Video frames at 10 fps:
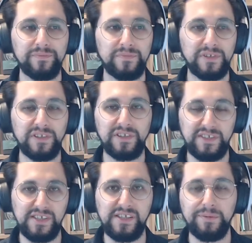
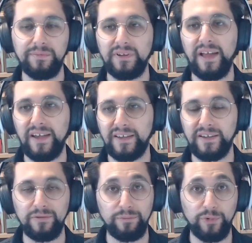he, like
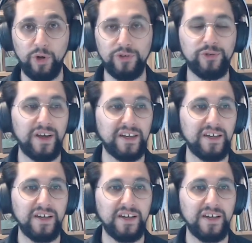Godric,